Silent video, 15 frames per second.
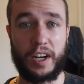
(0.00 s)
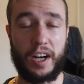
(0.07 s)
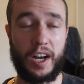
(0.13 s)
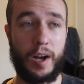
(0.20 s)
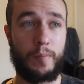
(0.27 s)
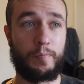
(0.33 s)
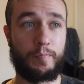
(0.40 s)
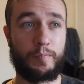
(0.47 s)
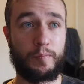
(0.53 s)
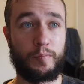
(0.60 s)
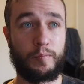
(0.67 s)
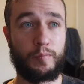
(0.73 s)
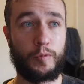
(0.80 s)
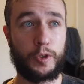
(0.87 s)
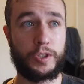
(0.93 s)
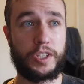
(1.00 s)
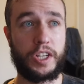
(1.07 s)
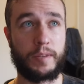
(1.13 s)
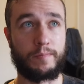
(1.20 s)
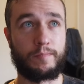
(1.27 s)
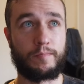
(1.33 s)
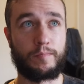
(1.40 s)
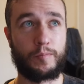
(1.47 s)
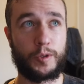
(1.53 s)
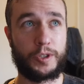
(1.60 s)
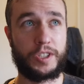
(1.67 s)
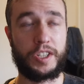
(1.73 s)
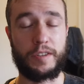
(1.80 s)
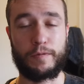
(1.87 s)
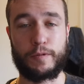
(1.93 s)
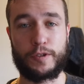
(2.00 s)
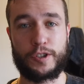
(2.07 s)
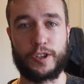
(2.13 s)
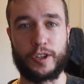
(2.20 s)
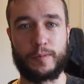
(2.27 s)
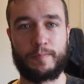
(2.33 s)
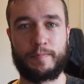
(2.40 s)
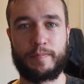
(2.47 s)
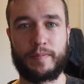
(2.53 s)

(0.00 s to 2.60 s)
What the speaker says: We'll see. We'll see for sure.